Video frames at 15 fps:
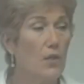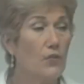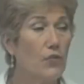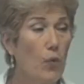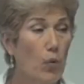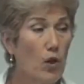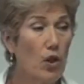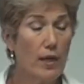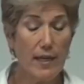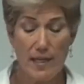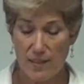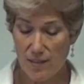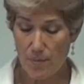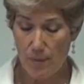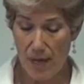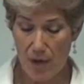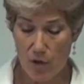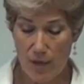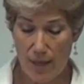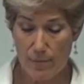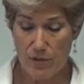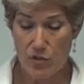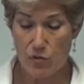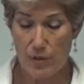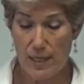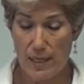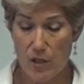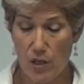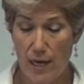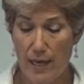So we're looking at some biochemistry
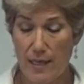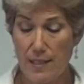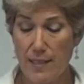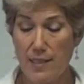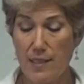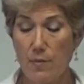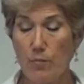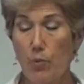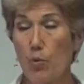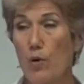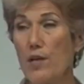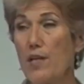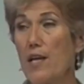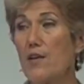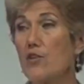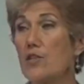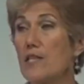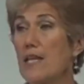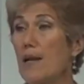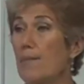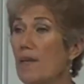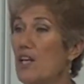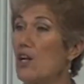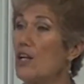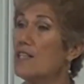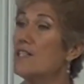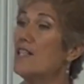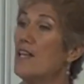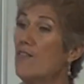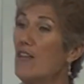here, and this is important to understand
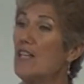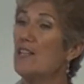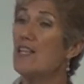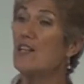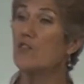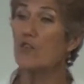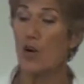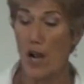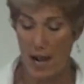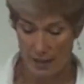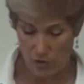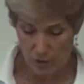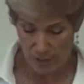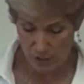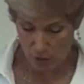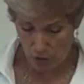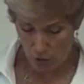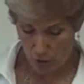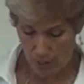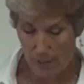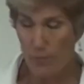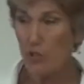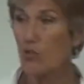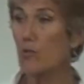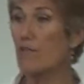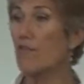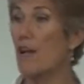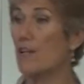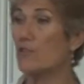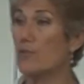because living things are actually little chemistry
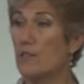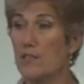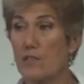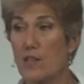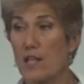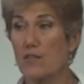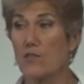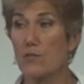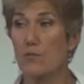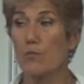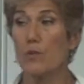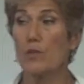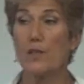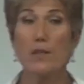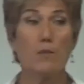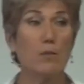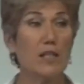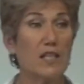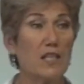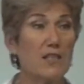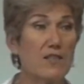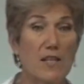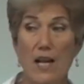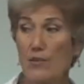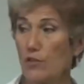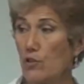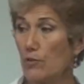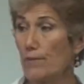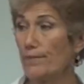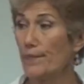factories. That's really what it gets down
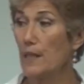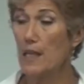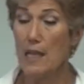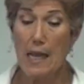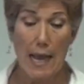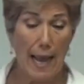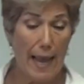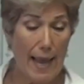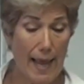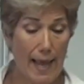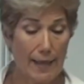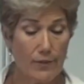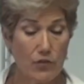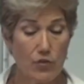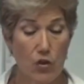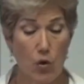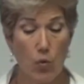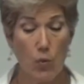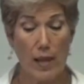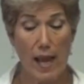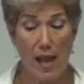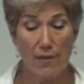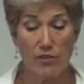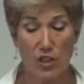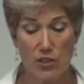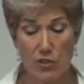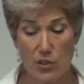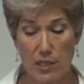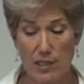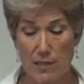to. And so we have to
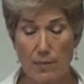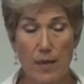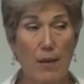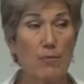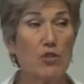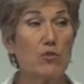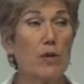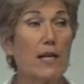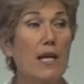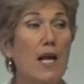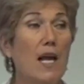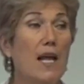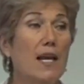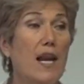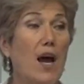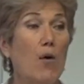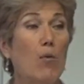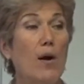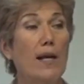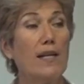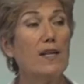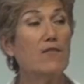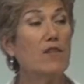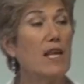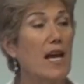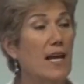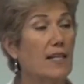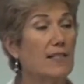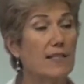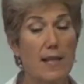understand some chemistry. Now I want to give you the
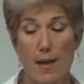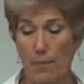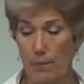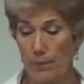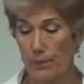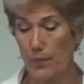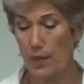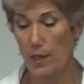heads up.